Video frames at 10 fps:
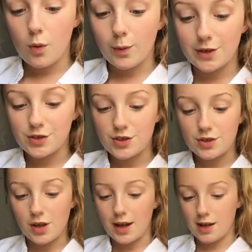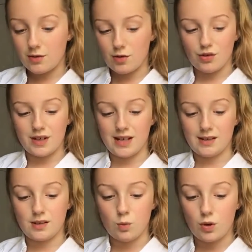which is just like not
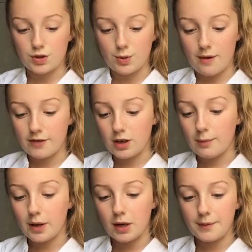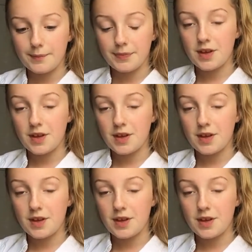needed whatsoever, but